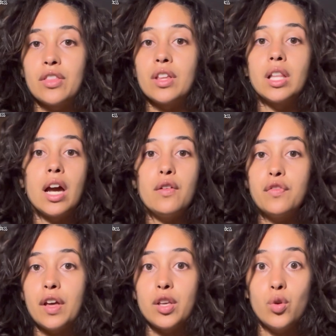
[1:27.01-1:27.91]
the life
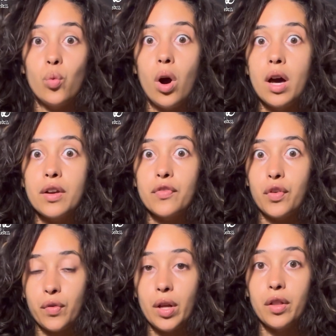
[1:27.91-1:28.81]
that you want
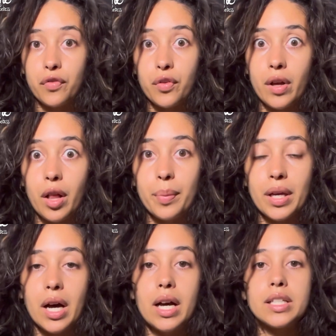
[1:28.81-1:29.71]
for real, for real,
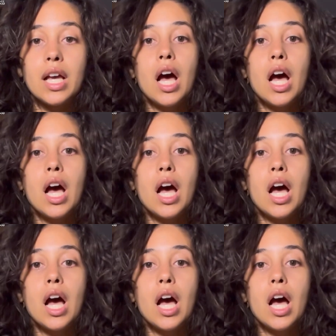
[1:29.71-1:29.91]
because